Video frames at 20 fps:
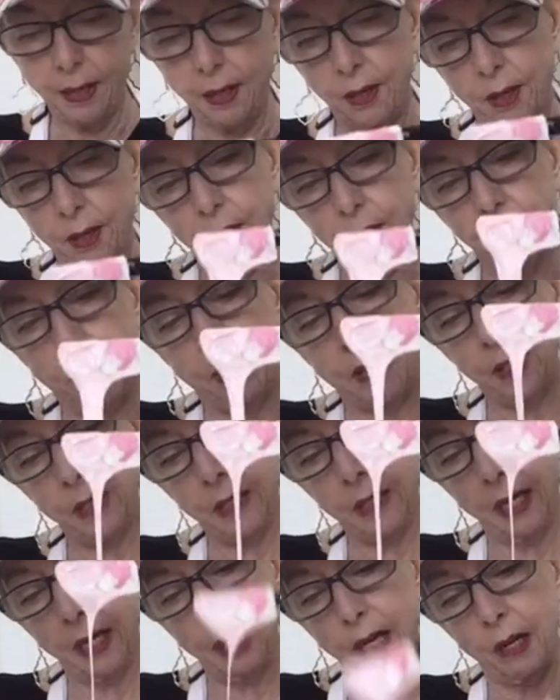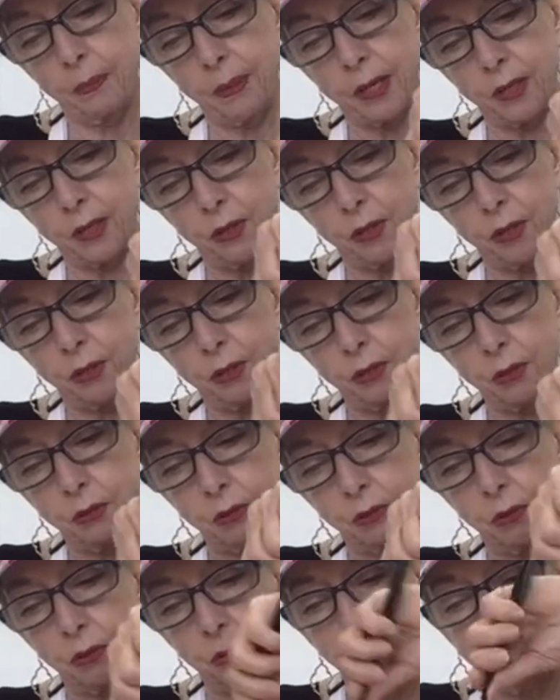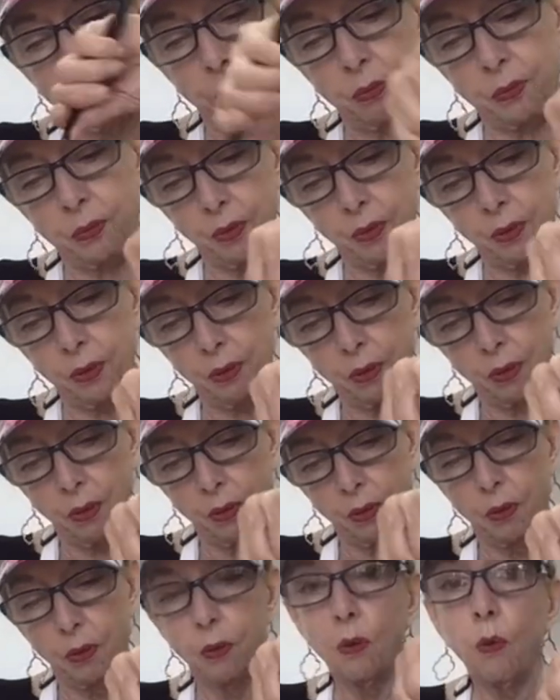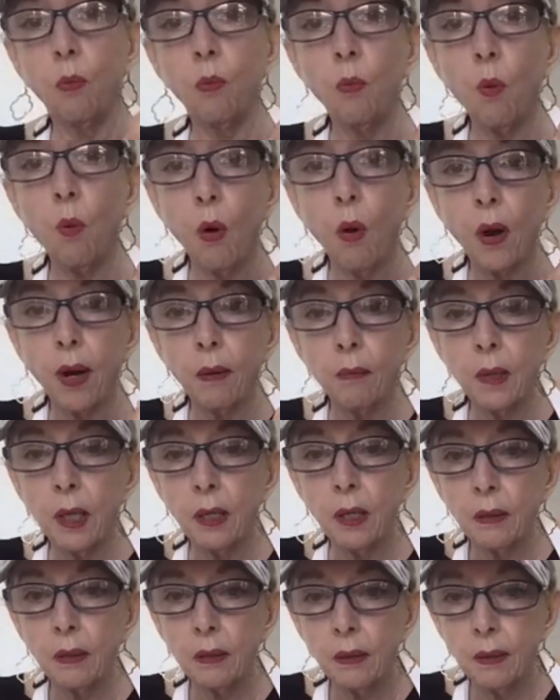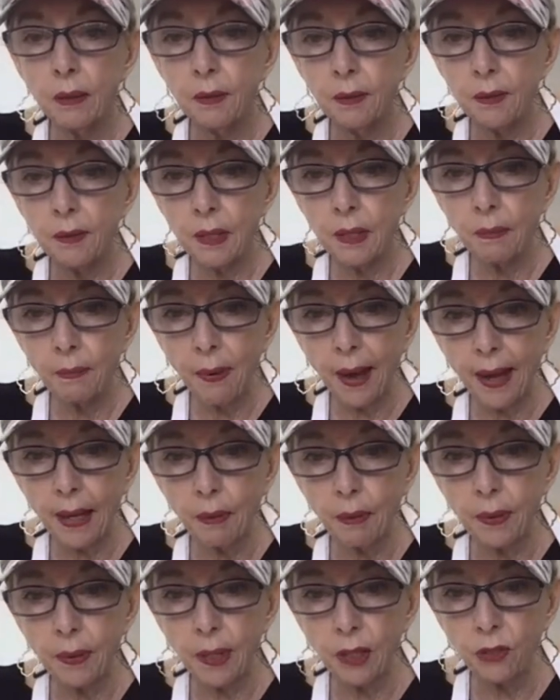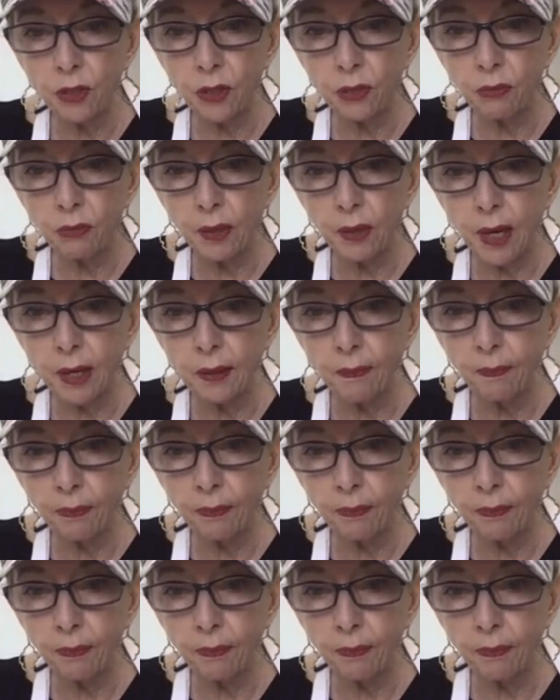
So this is a little bit too warm to pipe. It'll just run.